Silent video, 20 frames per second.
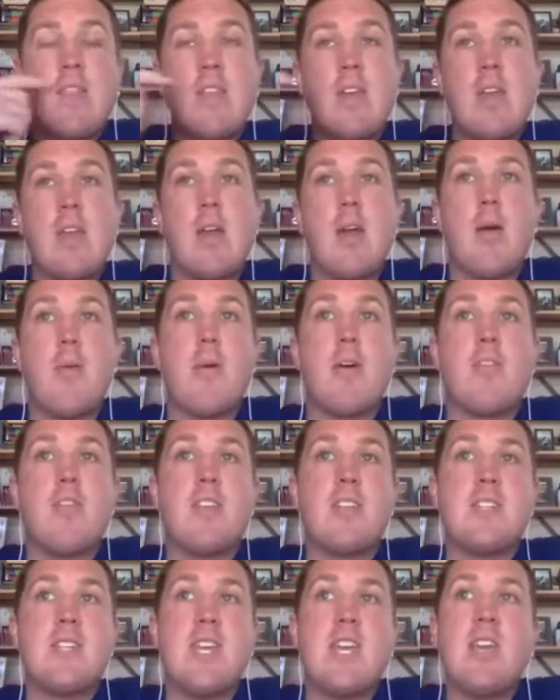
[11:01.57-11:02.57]
the
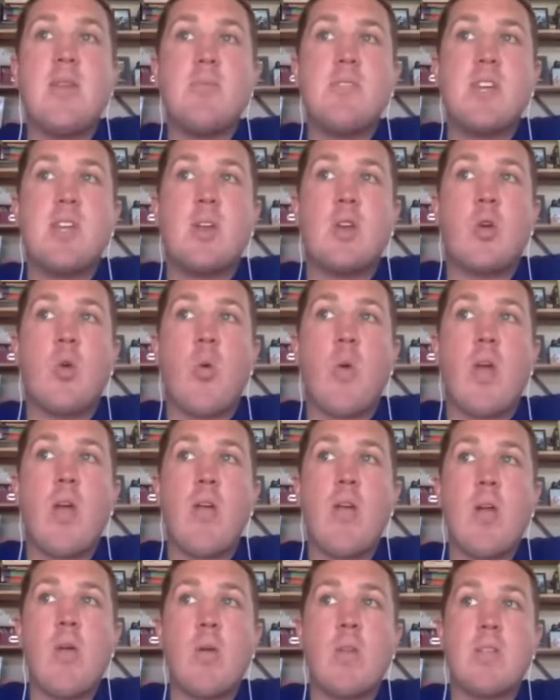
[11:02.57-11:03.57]
teams that
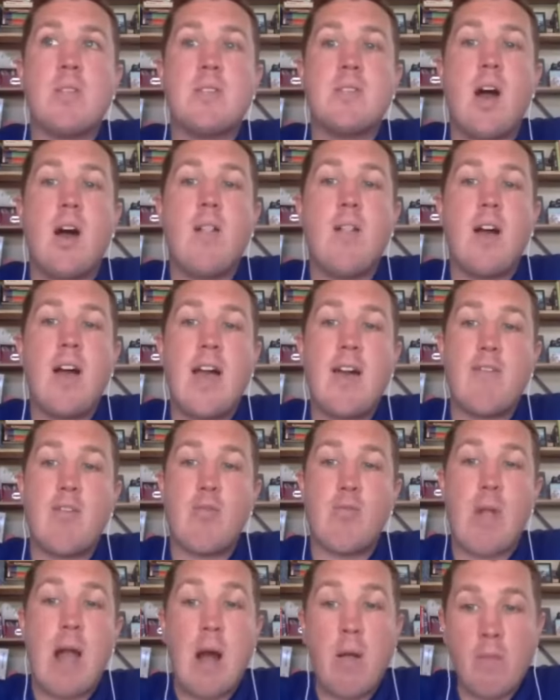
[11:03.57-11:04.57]
Aguero and Salah have
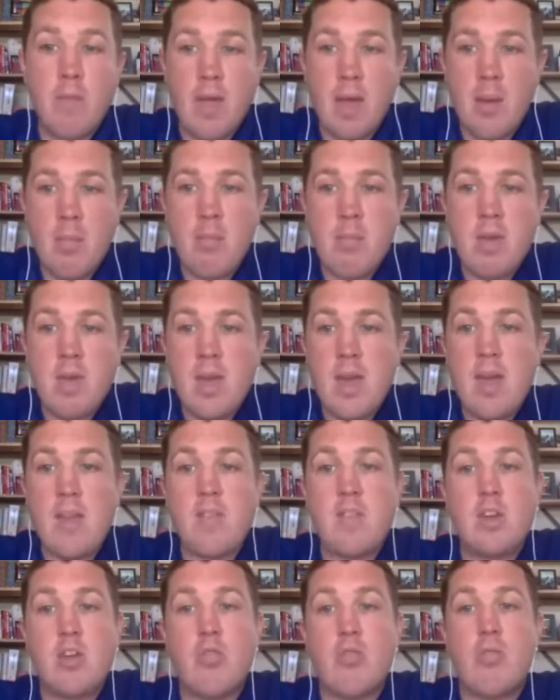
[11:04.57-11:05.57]
around them,
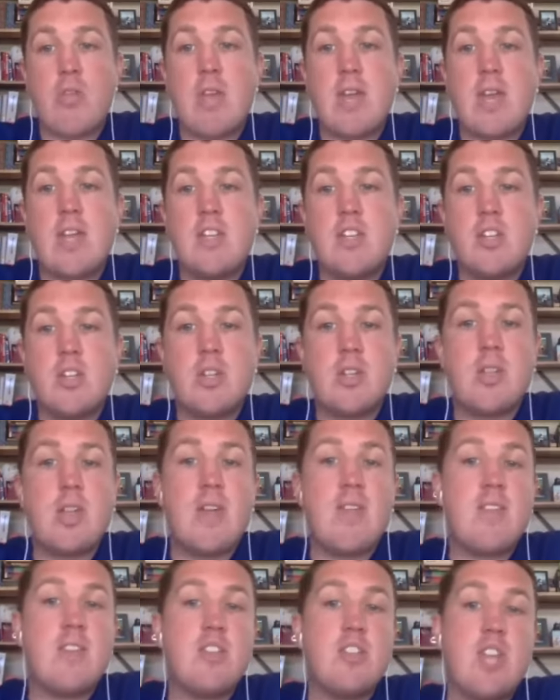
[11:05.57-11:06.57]
and the creation
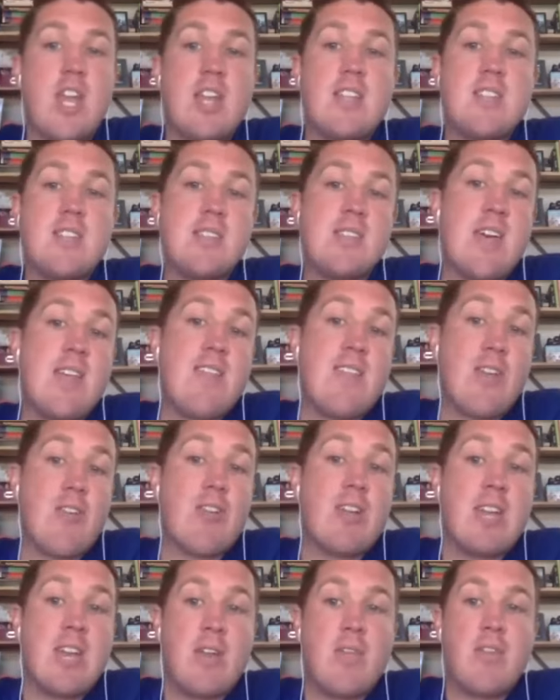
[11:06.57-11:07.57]
and the chances that
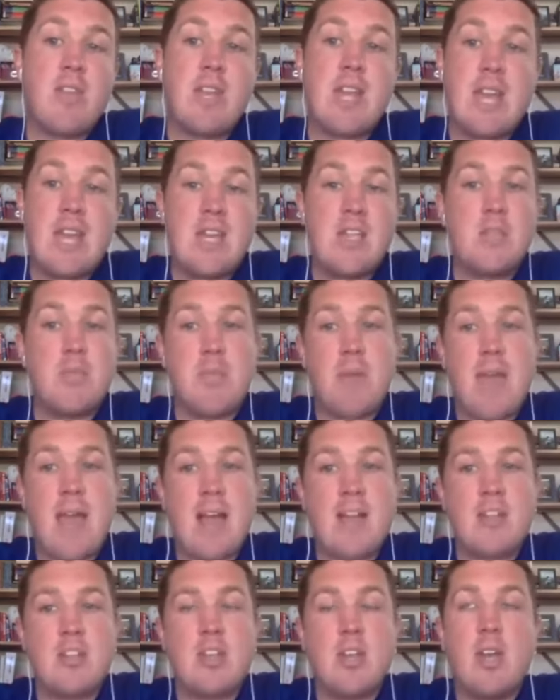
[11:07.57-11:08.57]
they're given each
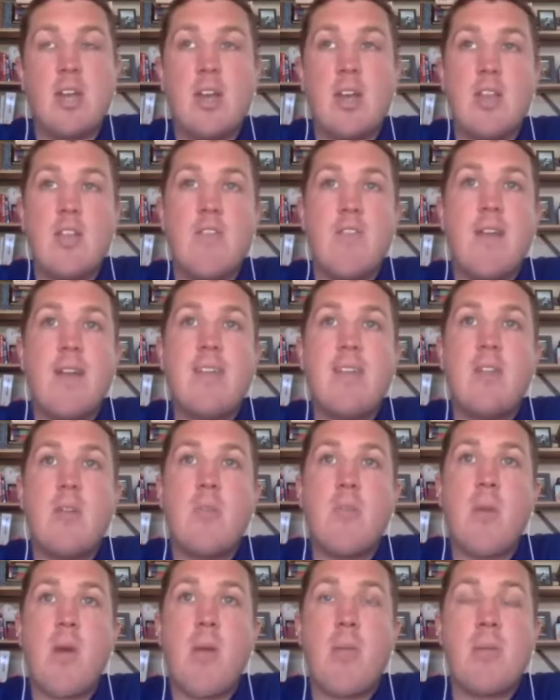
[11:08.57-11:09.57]
match, the fact that
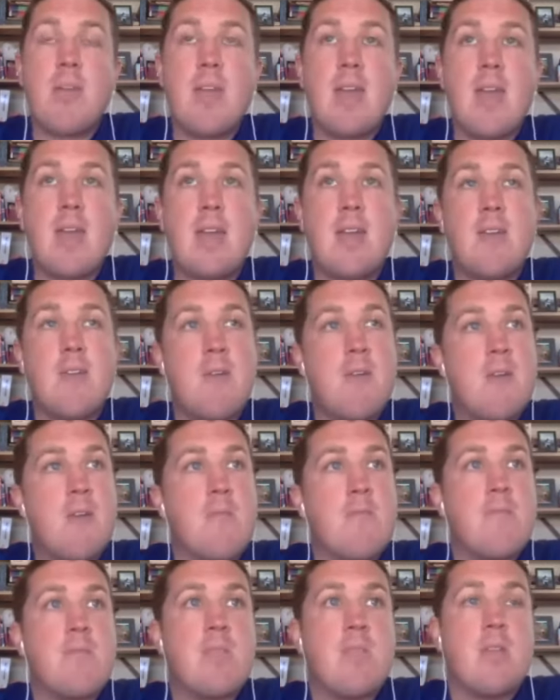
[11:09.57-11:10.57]
Aubameyang
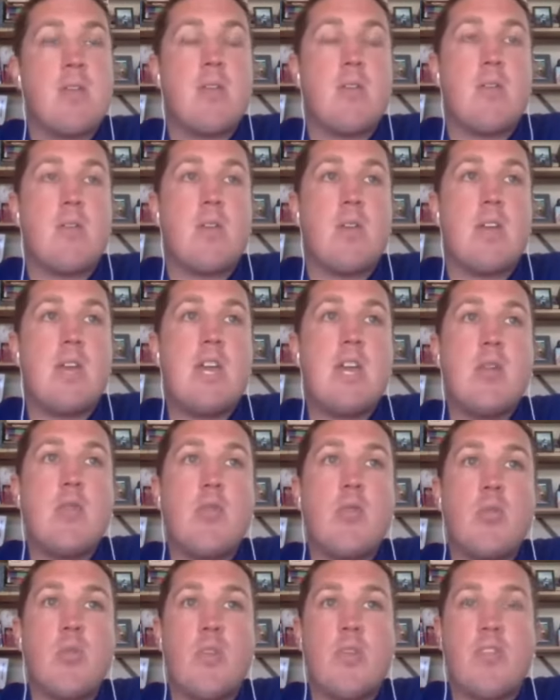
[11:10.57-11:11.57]

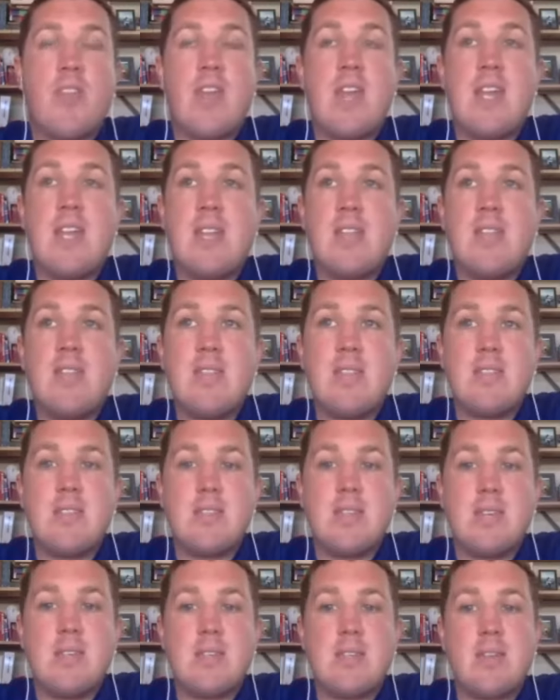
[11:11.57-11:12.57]
equaled what they did this
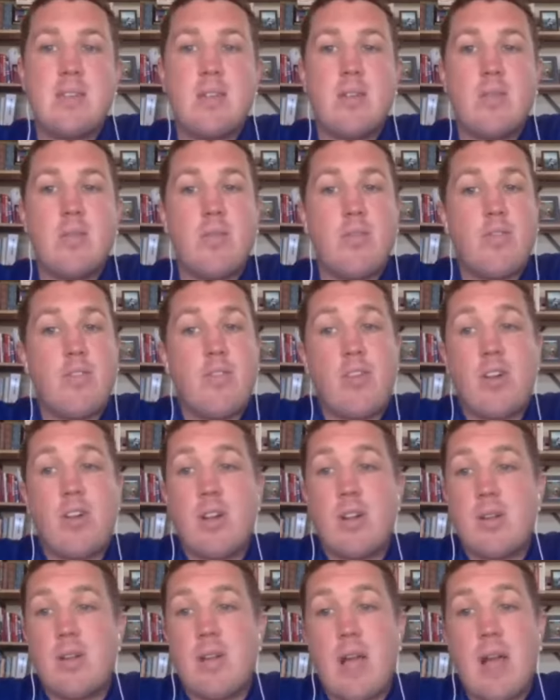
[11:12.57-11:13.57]
season
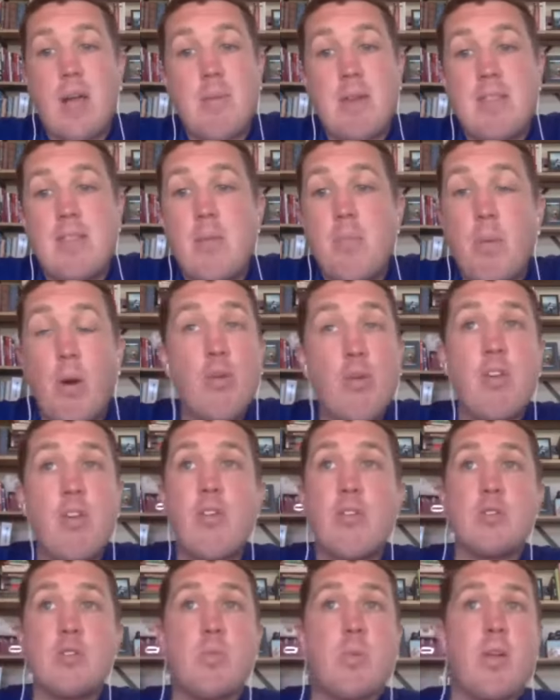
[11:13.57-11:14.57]
both
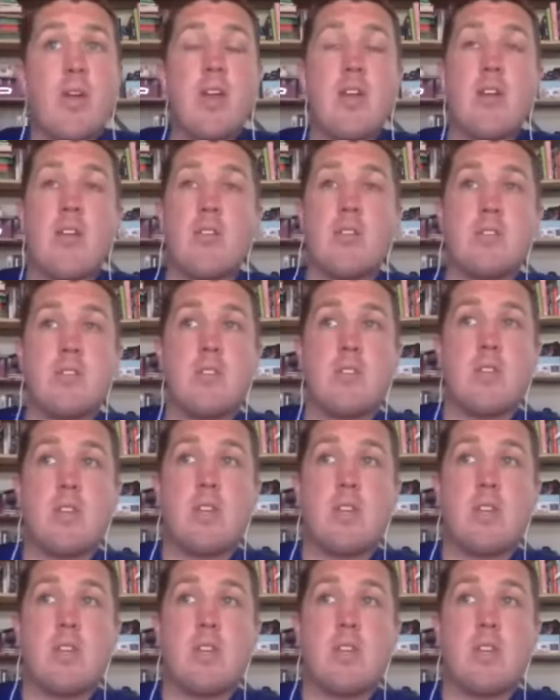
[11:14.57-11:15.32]
of those players,